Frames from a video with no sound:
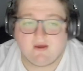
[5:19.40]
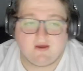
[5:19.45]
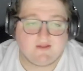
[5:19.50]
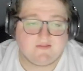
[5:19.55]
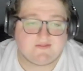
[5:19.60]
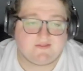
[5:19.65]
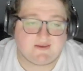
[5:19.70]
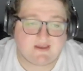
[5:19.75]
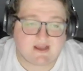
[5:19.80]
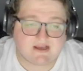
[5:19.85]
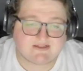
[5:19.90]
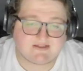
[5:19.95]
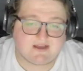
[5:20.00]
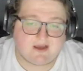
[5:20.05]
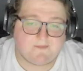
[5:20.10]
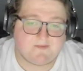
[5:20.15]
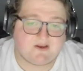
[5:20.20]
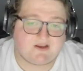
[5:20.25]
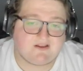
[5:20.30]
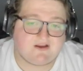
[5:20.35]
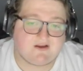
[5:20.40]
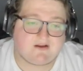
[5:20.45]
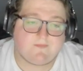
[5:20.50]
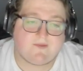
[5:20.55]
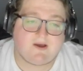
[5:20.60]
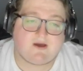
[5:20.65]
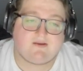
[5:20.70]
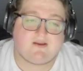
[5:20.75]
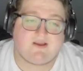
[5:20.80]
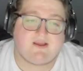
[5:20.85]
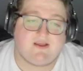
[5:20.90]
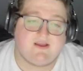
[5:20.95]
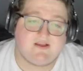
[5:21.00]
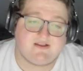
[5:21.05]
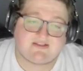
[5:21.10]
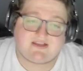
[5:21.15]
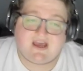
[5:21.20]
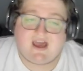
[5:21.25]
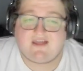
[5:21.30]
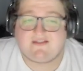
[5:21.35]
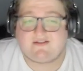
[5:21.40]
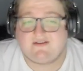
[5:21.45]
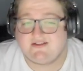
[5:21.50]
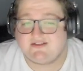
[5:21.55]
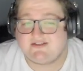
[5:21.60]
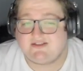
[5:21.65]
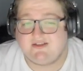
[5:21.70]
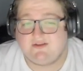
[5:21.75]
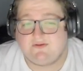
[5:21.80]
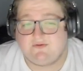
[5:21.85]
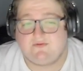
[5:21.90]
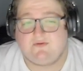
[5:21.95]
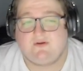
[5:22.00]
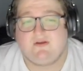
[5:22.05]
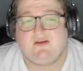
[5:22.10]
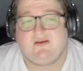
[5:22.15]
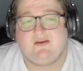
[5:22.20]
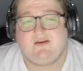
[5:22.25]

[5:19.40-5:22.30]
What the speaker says: The next guy I'm going to talk about is Athanasiou.